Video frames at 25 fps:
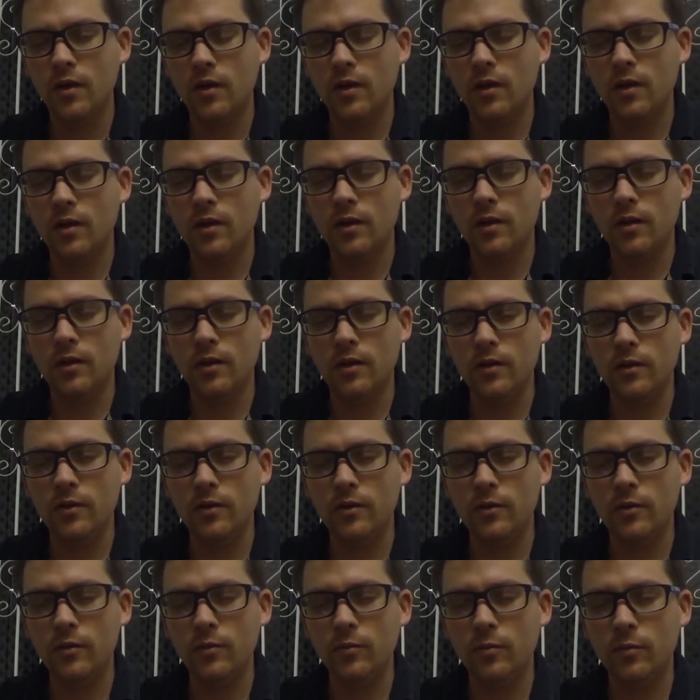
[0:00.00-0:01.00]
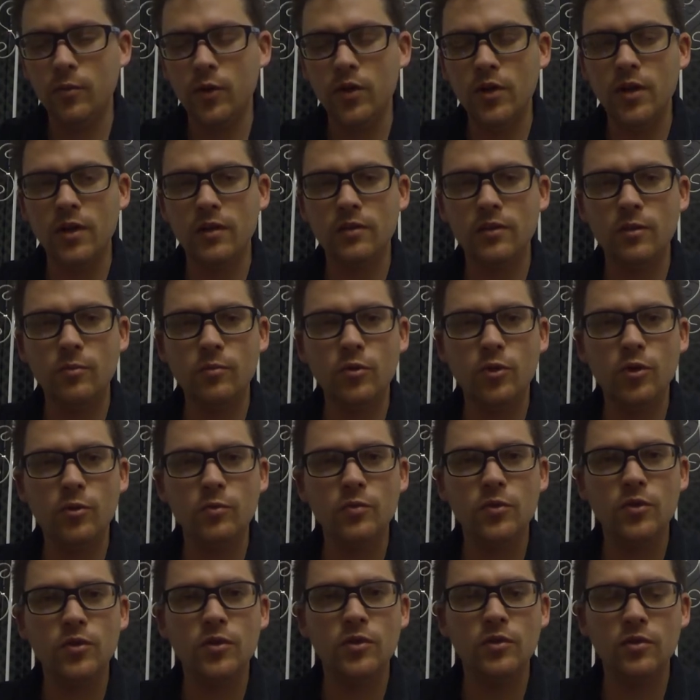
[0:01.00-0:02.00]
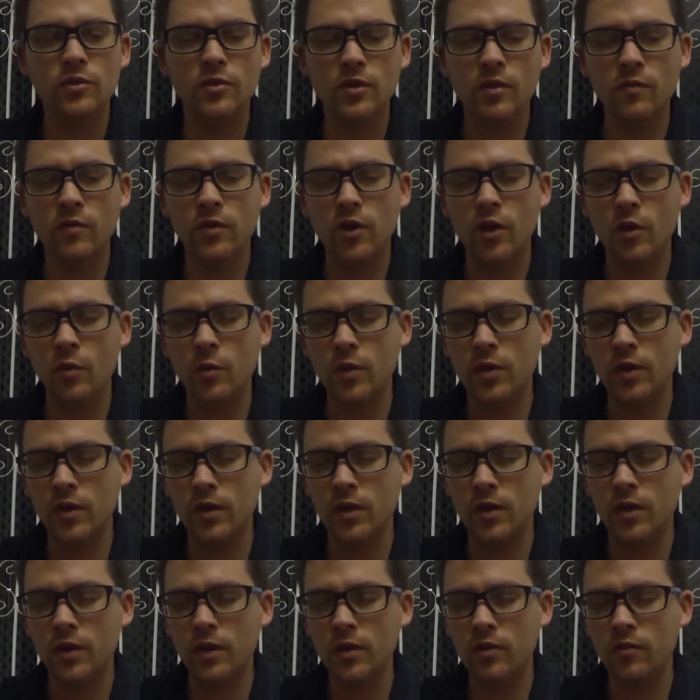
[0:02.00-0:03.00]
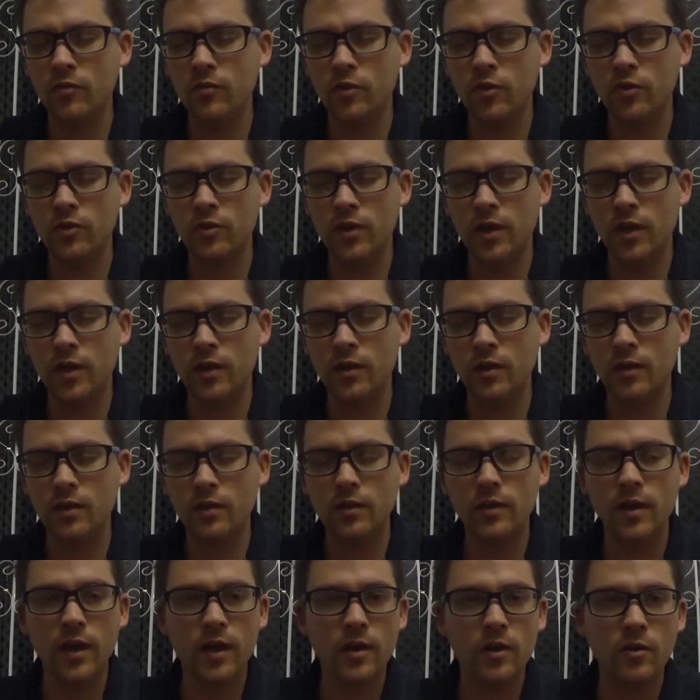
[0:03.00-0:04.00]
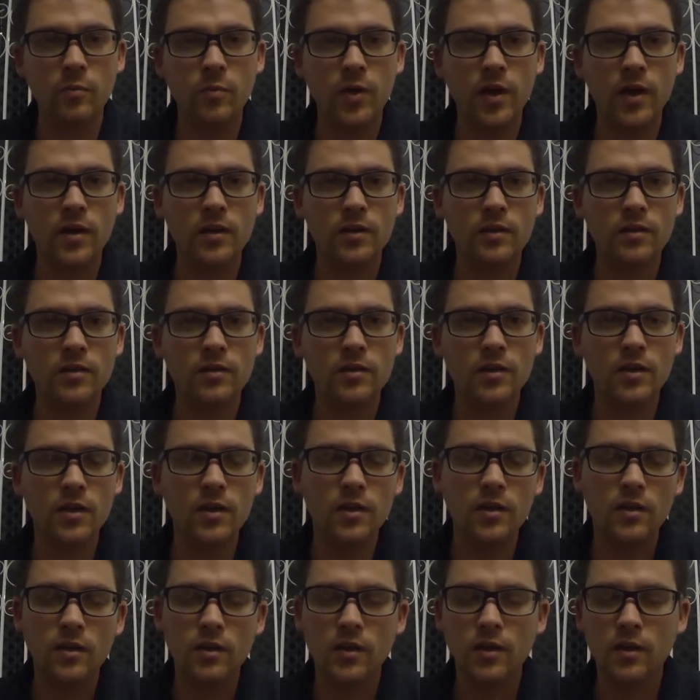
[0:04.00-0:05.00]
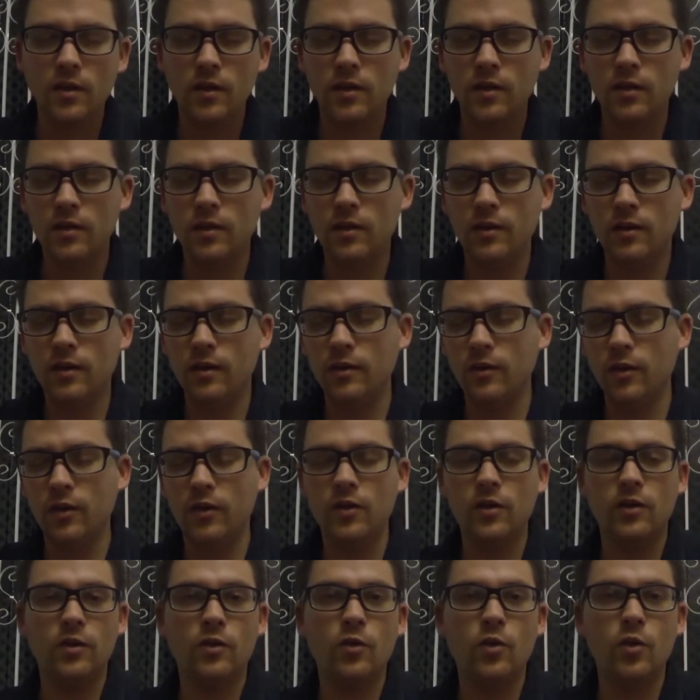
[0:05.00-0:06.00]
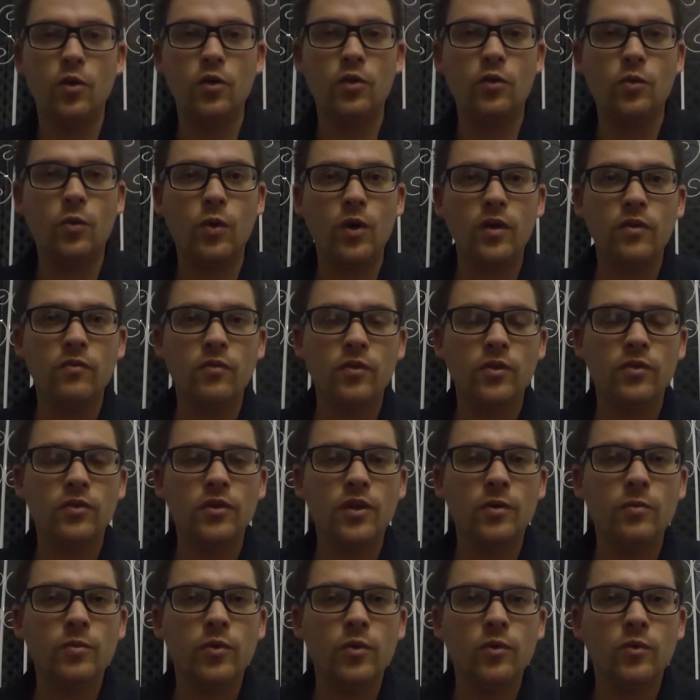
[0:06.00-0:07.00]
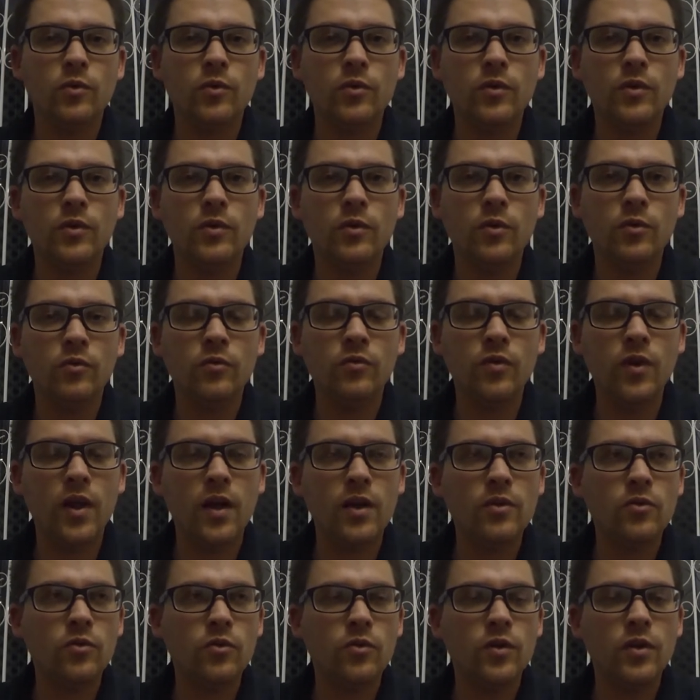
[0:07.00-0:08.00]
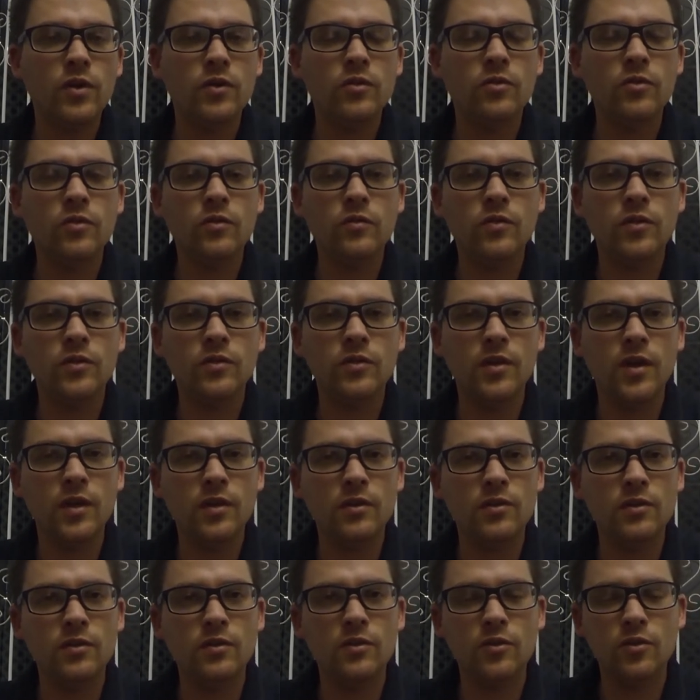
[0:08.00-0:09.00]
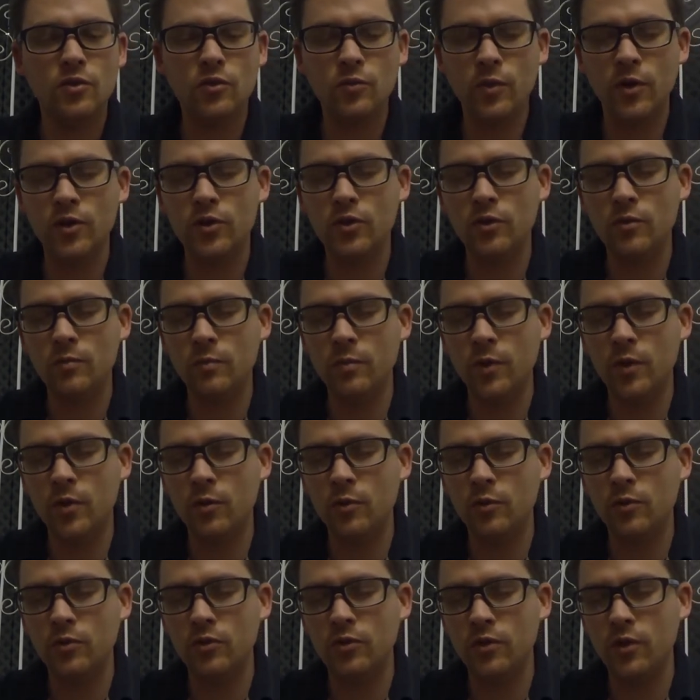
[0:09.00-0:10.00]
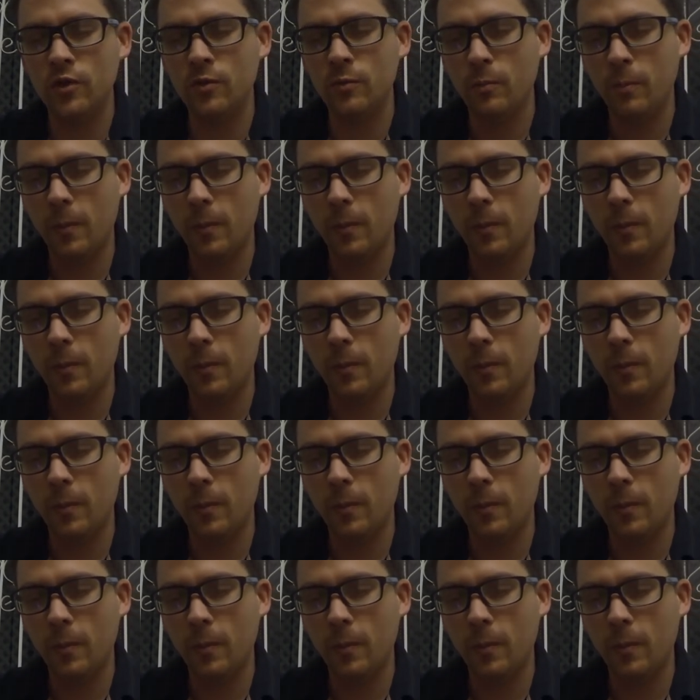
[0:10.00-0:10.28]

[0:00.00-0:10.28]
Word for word: Uh, but yeah, sometimes you just never know when you're going to need a first aid kit out and about in the city, uh, like in an earthquake, for example, or, or a flood or any sort of disaster situation. But also,